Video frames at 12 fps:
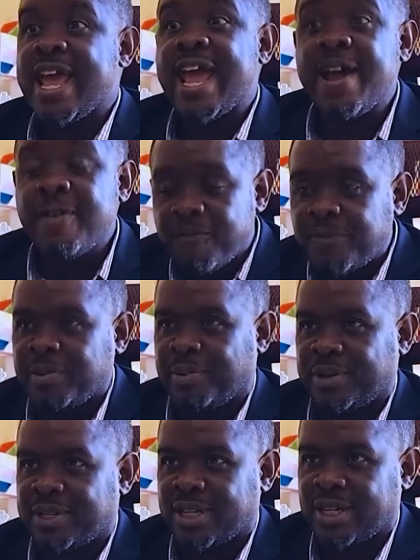
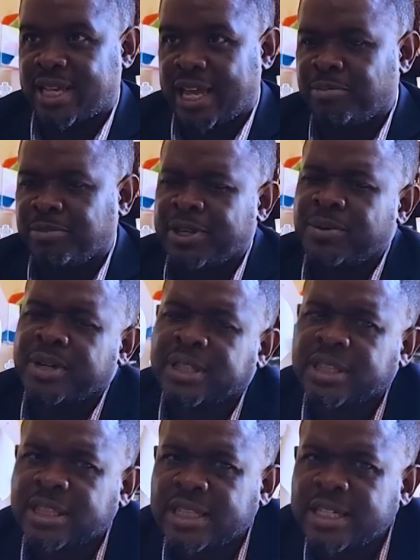Everybody came. There were
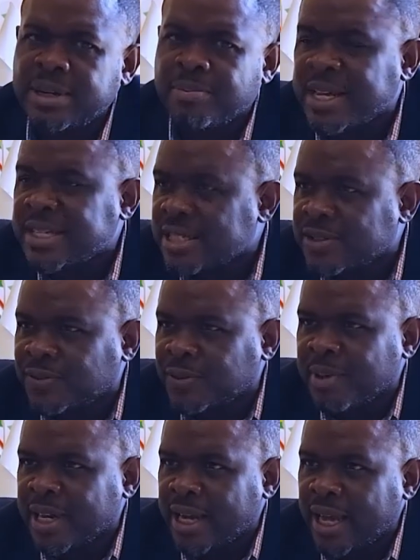3 buses from
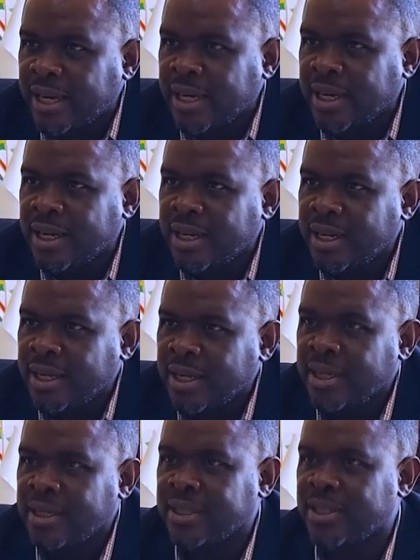Harare.
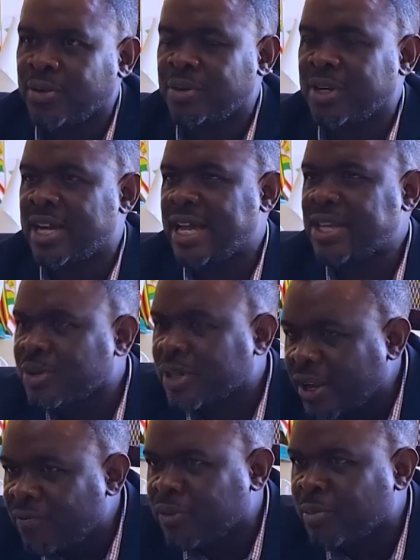There were guys who
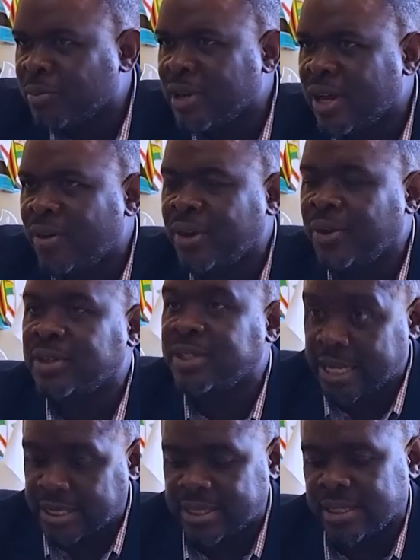came from Lawayo.
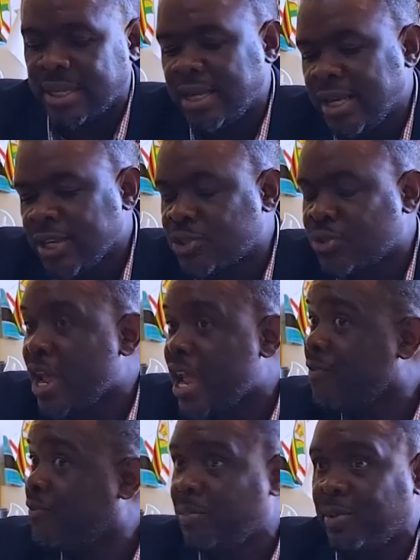Yes. So
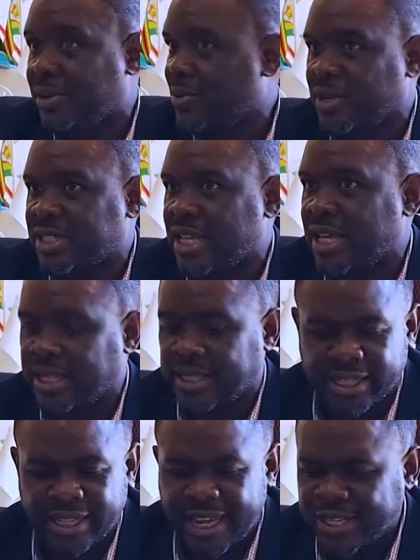everybody was there.
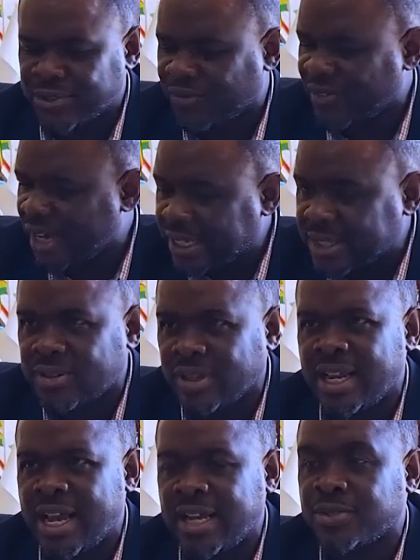The likes of Extra
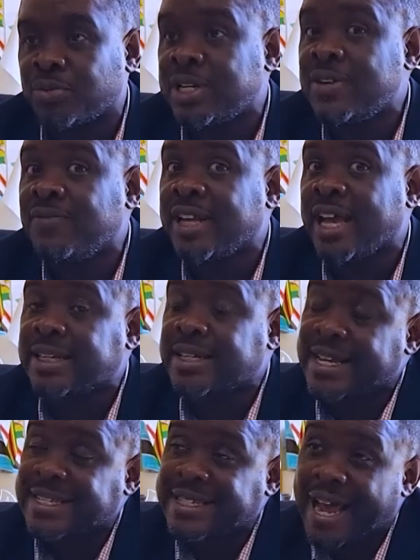Large. We even had
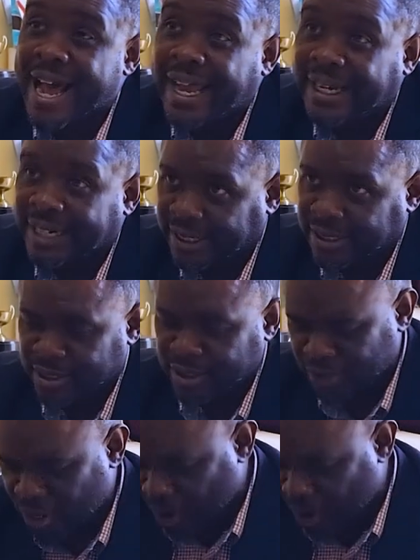as a highlight, the